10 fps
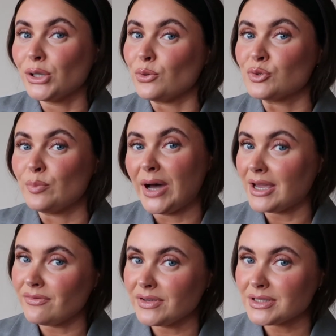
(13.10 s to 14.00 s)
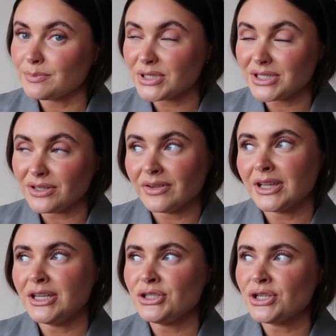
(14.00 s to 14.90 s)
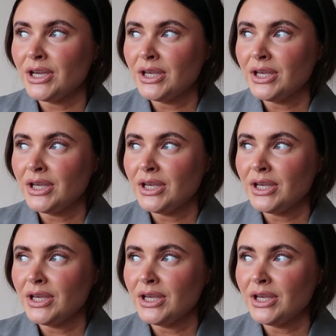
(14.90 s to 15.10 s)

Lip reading: close by this Bicester Village,